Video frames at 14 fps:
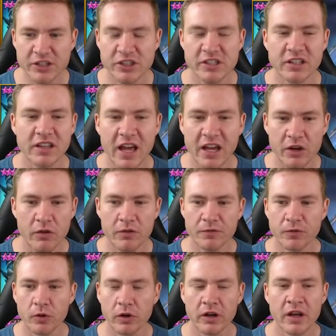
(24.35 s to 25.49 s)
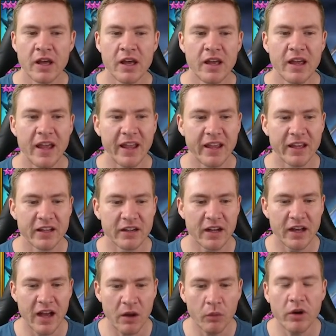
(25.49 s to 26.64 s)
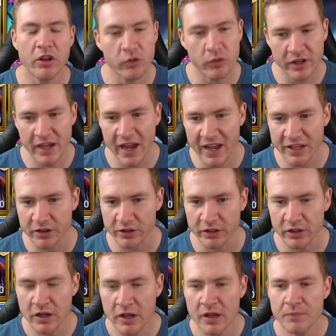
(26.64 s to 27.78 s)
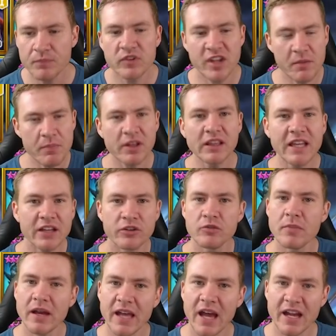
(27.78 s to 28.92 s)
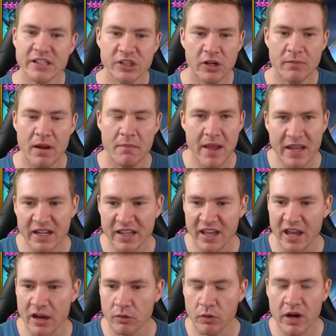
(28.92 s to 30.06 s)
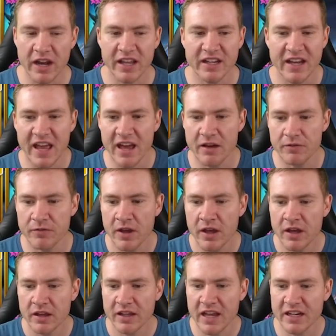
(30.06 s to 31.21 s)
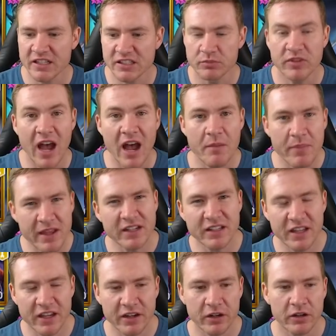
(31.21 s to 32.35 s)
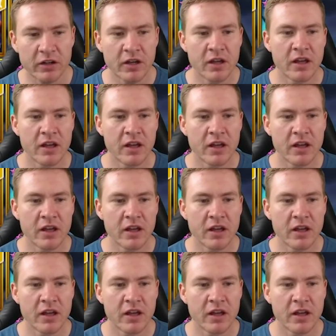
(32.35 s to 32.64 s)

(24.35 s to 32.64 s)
She's a lot going for, her, and uh, I want to do a guide on her typically I do my guides on my main account where I can have kind of some top end gear,